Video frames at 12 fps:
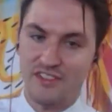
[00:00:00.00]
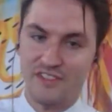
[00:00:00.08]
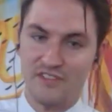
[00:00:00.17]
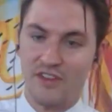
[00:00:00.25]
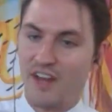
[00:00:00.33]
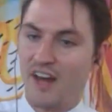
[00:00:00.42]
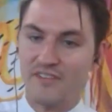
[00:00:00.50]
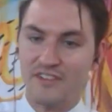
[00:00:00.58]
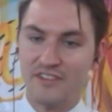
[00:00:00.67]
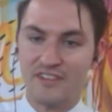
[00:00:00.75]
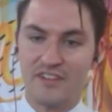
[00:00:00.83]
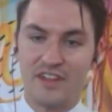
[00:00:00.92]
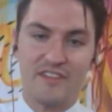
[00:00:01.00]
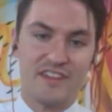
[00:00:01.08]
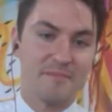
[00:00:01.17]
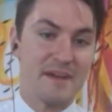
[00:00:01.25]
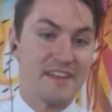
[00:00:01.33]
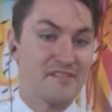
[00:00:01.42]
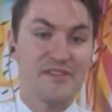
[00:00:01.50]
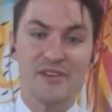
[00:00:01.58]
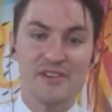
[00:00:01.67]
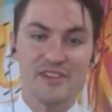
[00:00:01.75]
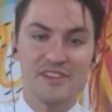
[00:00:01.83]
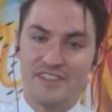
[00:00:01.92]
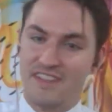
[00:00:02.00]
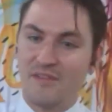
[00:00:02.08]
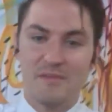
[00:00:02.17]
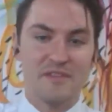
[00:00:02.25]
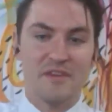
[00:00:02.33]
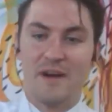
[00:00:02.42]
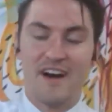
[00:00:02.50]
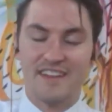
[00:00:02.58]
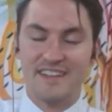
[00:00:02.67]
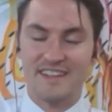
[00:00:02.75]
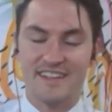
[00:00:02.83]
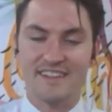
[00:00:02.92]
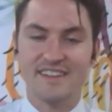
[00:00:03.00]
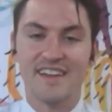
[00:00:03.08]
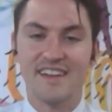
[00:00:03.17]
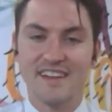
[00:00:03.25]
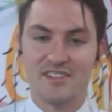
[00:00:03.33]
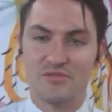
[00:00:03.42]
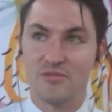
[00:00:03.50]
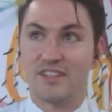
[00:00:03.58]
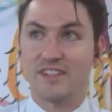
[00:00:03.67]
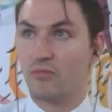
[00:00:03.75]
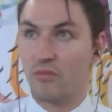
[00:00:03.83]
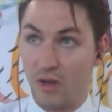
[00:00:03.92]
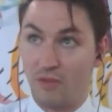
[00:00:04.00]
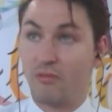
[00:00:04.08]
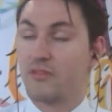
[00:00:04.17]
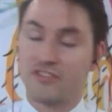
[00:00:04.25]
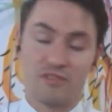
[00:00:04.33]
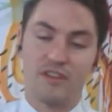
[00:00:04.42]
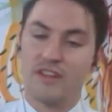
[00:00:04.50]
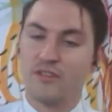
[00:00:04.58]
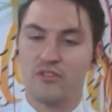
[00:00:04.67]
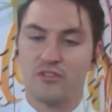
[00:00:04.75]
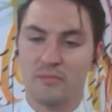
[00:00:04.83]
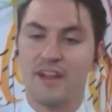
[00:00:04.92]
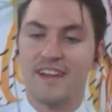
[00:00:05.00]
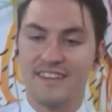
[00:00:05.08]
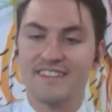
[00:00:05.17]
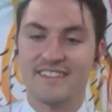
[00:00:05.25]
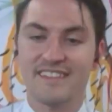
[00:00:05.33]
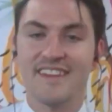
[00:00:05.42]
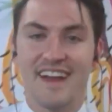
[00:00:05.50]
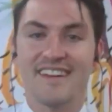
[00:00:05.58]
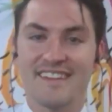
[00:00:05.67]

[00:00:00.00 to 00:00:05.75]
you've got ovens, you've got everything to make food. Just have a bit of a party here. It's really just a really awesome place. Yeah.